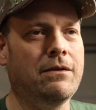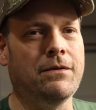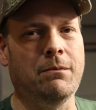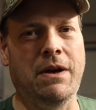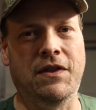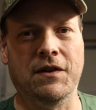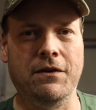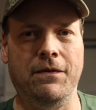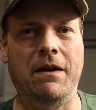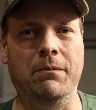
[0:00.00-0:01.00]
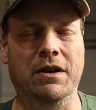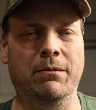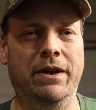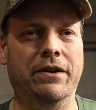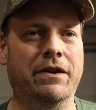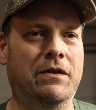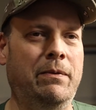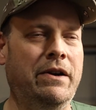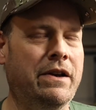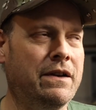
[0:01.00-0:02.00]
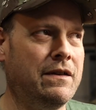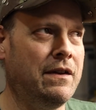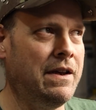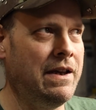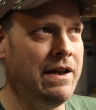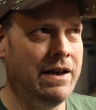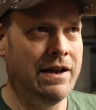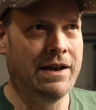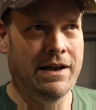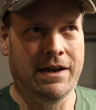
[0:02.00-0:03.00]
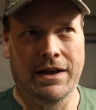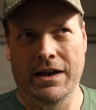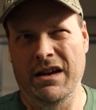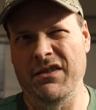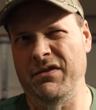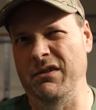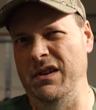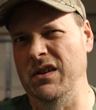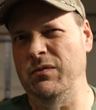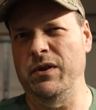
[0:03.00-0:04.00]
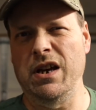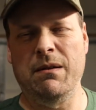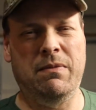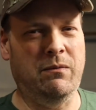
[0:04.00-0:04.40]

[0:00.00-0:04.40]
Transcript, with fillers: from my 35 millimeter experience. I'll throw this one up.